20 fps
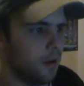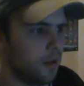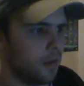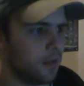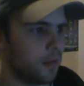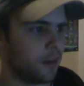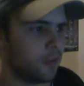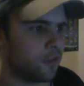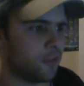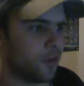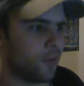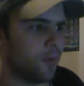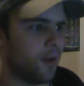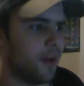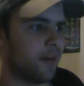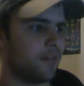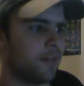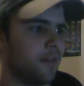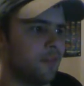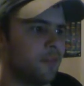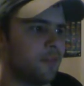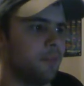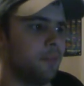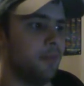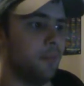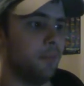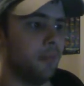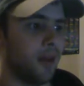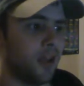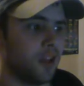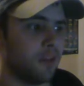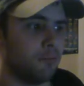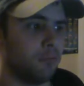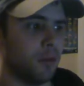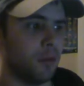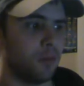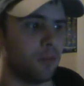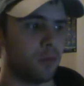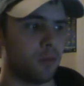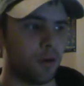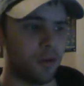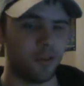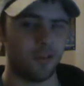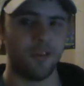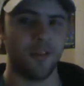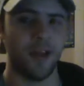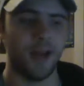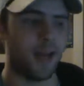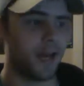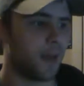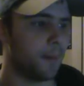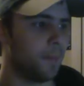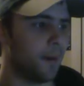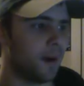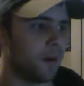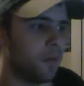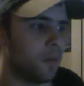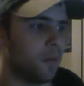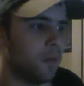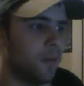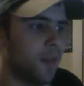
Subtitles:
Next story we have comes from the Blaze Blue Cross Tag Battle.